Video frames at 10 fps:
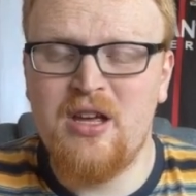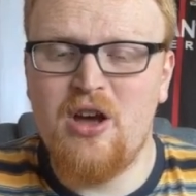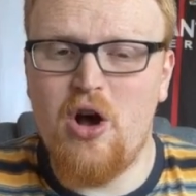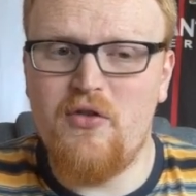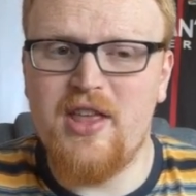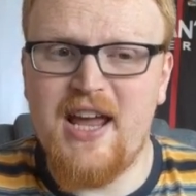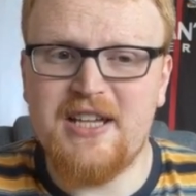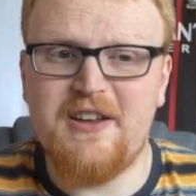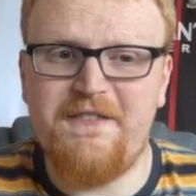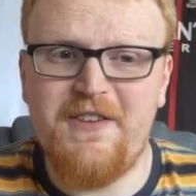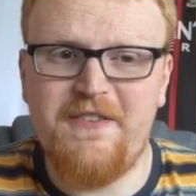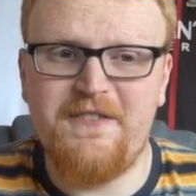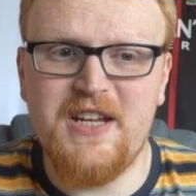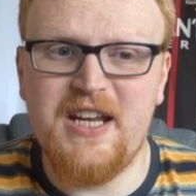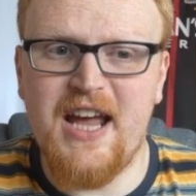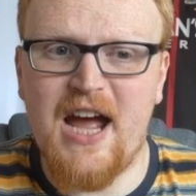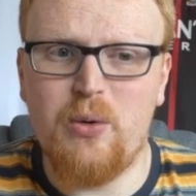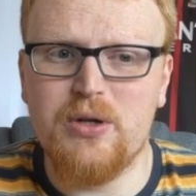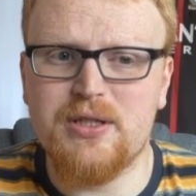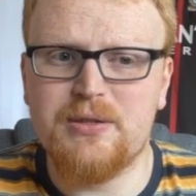over the next 15
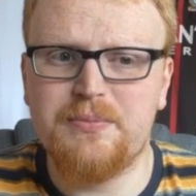hours.